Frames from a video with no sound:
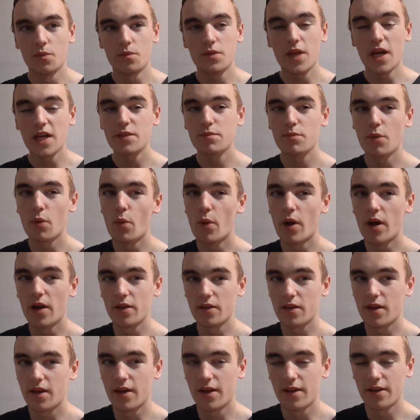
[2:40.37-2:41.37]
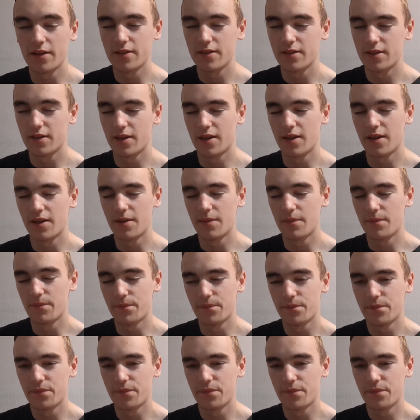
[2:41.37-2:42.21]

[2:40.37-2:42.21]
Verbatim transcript: that's my wild card. Um,